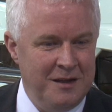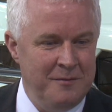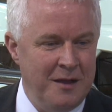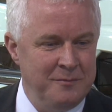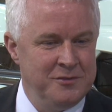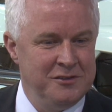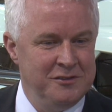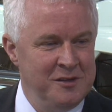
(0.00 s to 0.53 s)
I'm
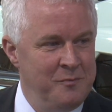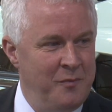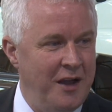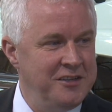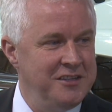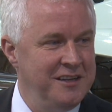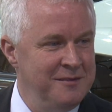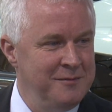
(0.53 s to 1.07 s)
absolutely
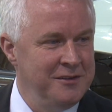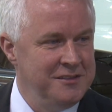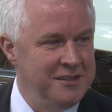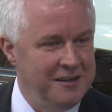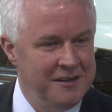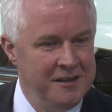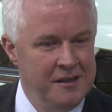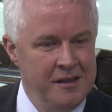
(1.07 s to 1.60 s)
passionate
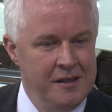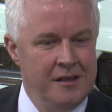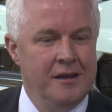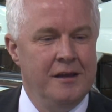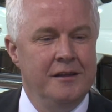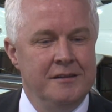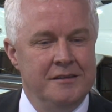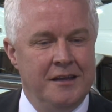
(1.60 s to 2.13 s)
about it.
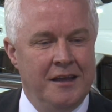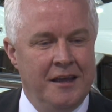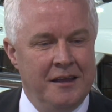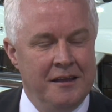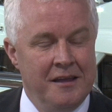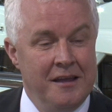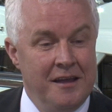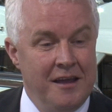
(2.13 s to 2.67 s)
And
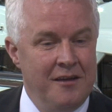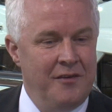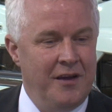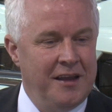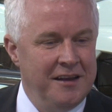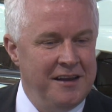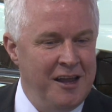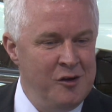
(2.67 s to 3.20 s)
if
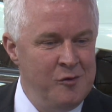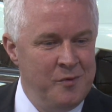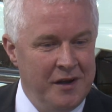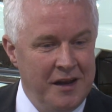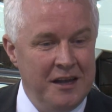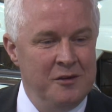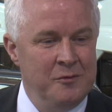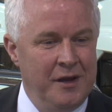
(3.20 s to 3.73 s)
I can
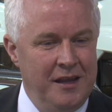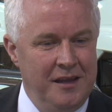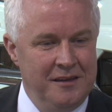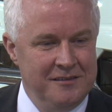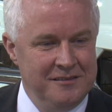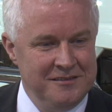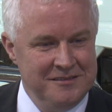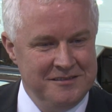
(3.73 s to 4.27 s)
help in any
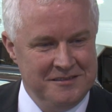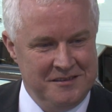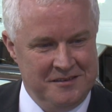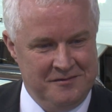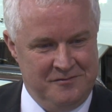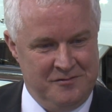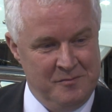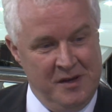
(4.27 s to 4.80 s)
way,
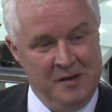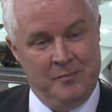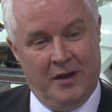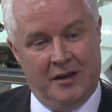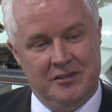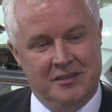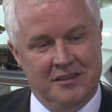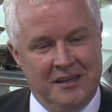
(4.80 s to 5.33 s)
for me
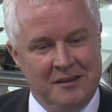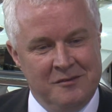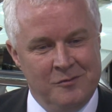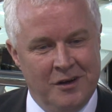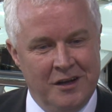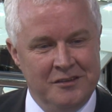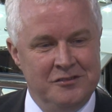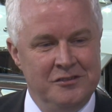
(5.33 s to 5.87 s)
personally
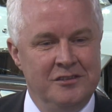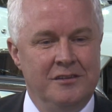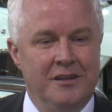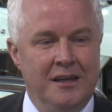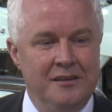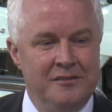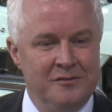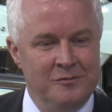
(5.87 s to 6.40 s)
and what I do
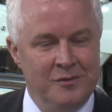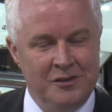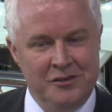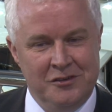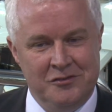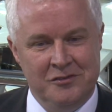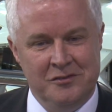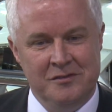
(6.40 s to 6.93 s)
in life and
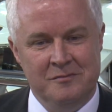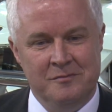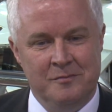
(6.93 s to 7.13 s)
what you do